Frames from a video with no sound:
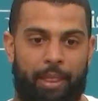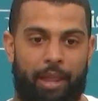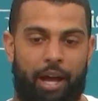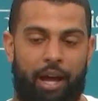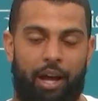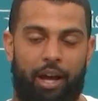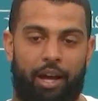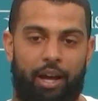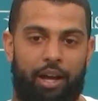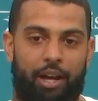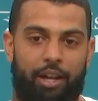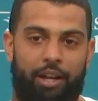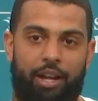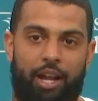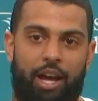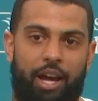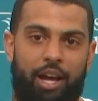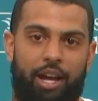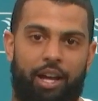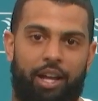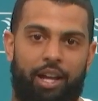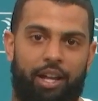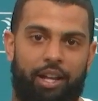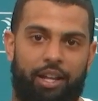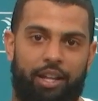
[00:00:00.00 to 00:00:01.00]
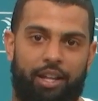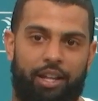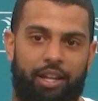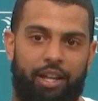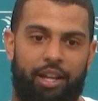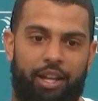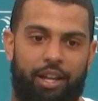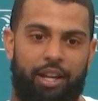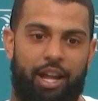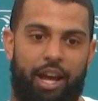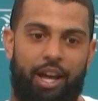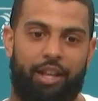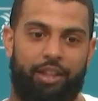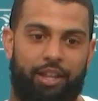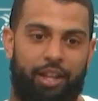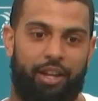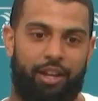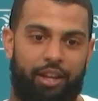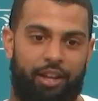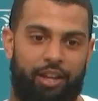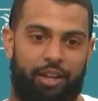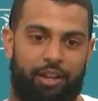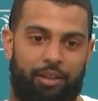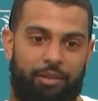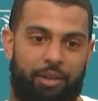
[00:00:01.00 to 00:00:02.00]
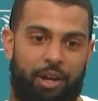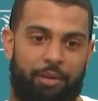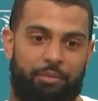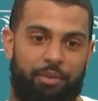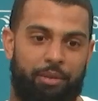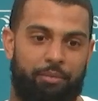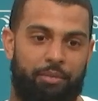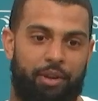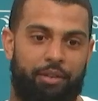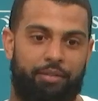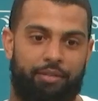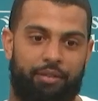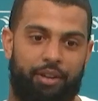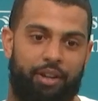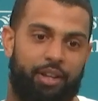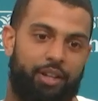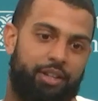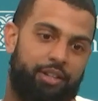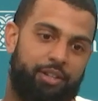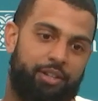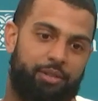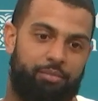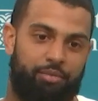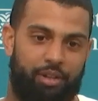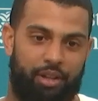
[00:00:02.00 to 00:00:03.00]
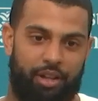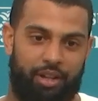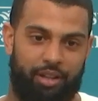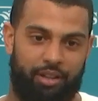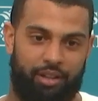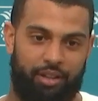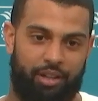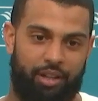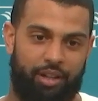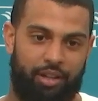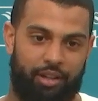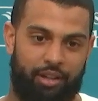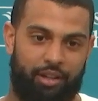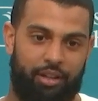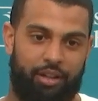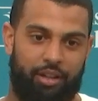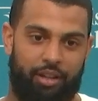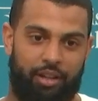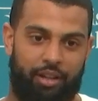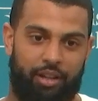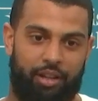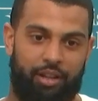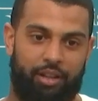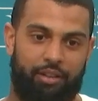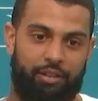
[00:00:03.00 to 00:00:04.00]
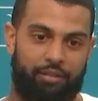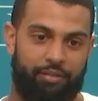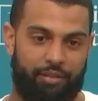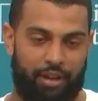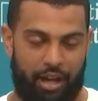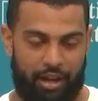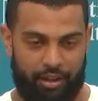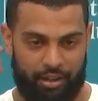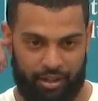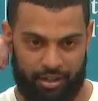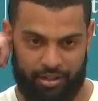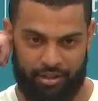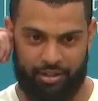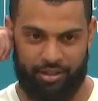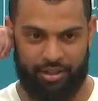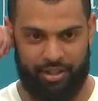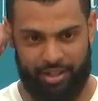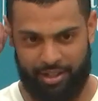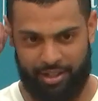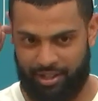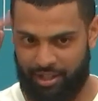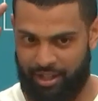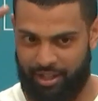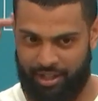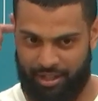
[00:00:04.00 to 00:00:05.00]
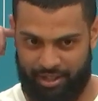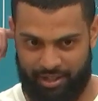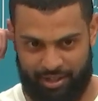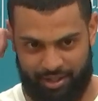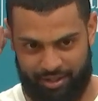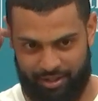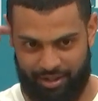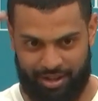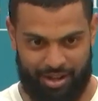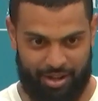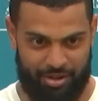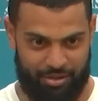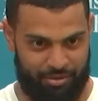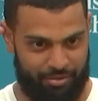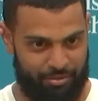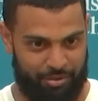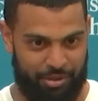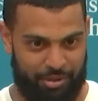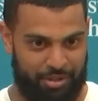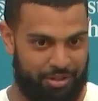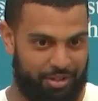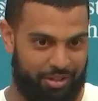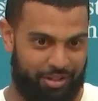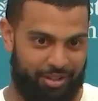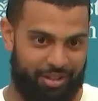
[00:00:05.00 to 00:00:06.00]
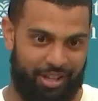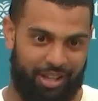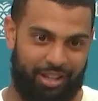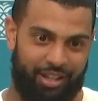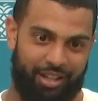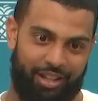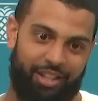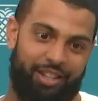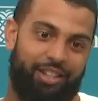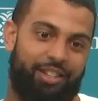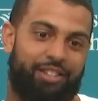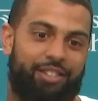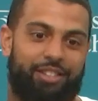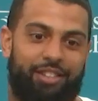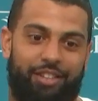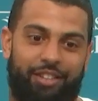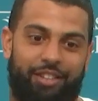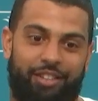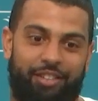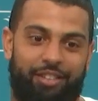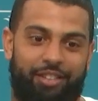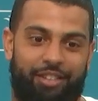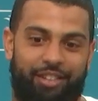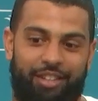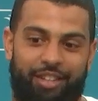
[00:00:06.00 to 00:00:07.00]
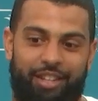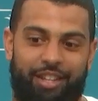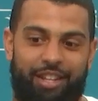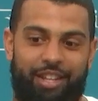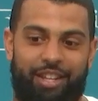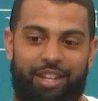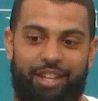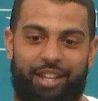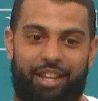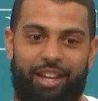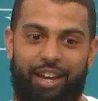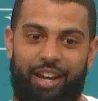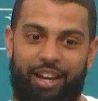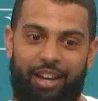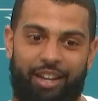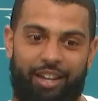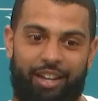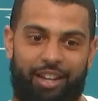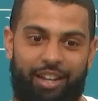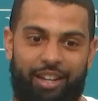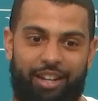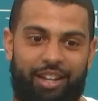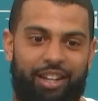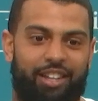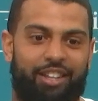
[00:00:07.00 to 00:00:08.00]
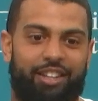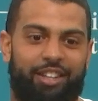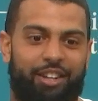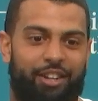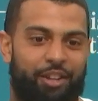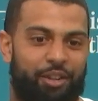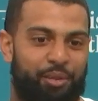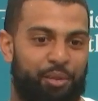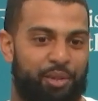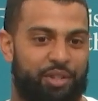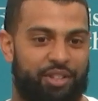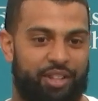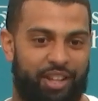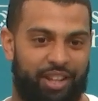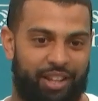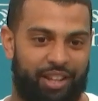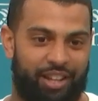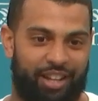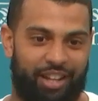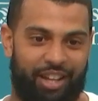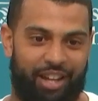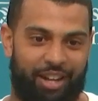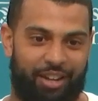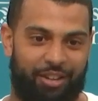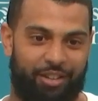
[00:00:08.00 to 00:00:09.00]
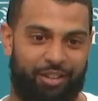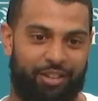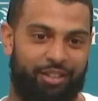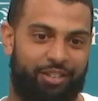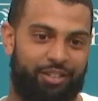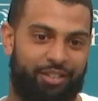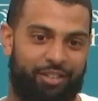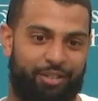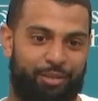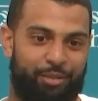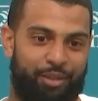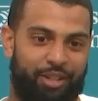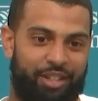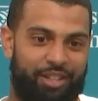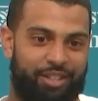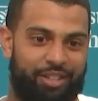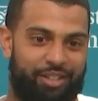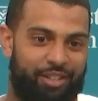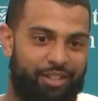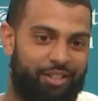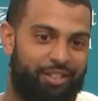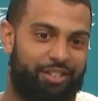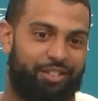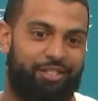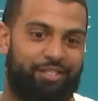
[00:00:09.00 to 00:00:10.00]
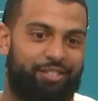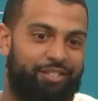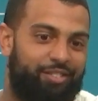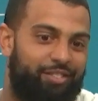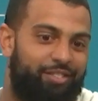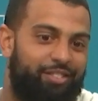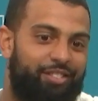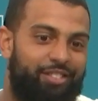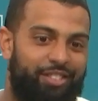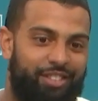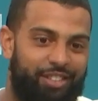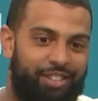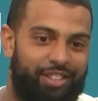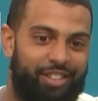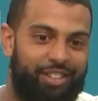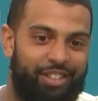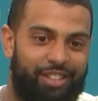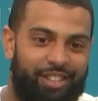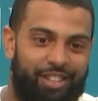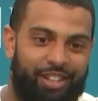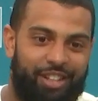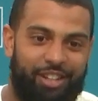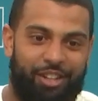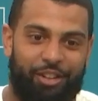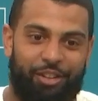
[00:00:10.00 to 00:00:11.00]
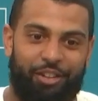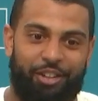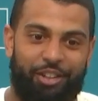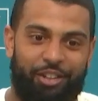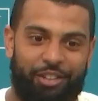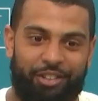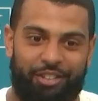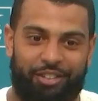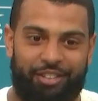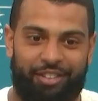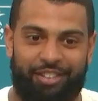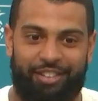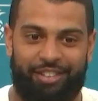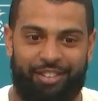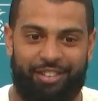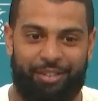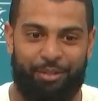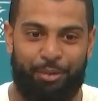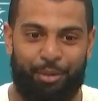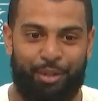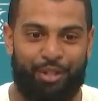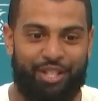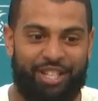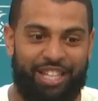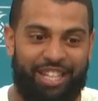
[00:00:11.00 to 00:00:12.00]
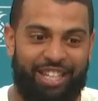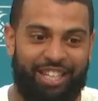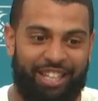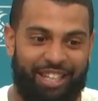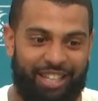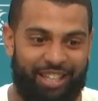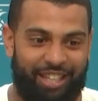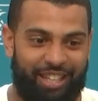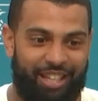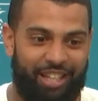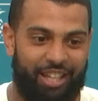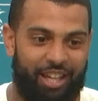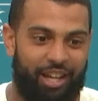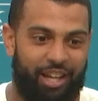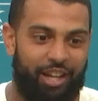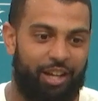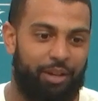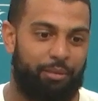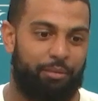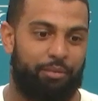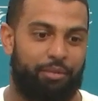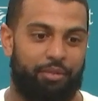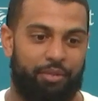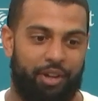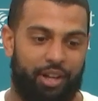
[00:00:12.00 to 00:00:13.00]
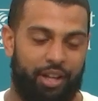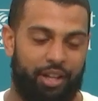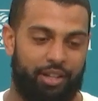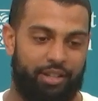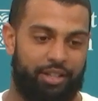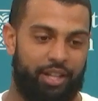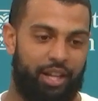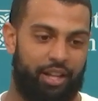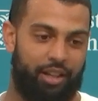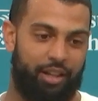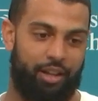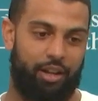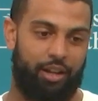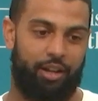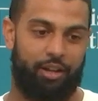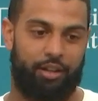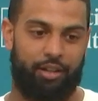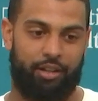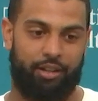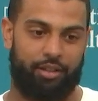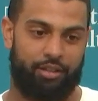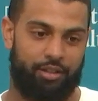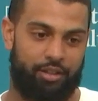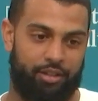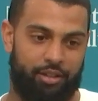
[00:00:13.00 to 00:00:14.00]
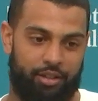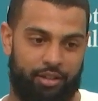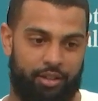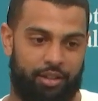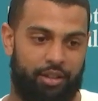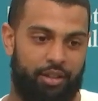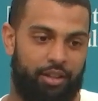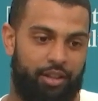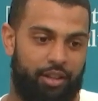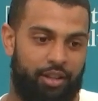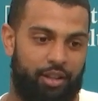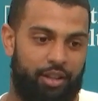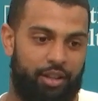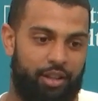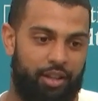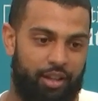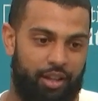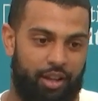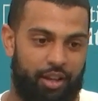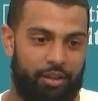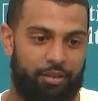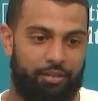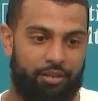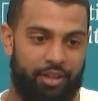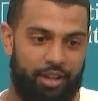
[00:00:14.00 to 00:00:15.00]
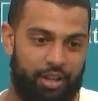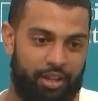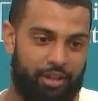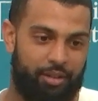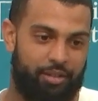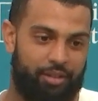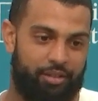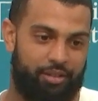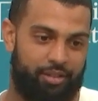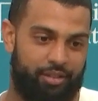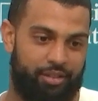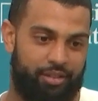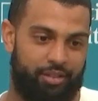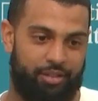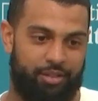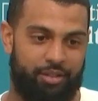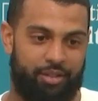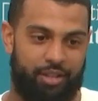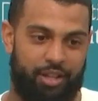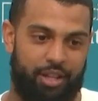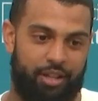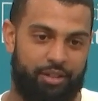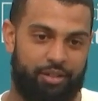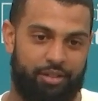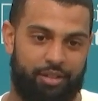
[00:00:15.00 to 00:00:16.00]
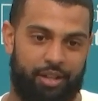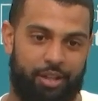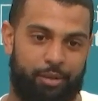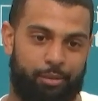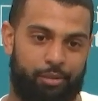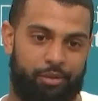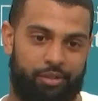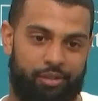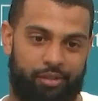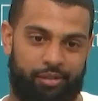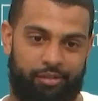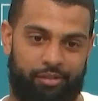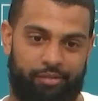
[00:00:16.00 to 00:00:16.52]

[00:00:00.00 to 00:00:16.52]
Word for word: Not that. I mean, my friend just played out there in Falcons, and he said it's not what you think it is. So, yeah, and I heard we're staying like an hour away, so I don't know. We'll see. Jalen Hawkins. Yeah, he had an interception.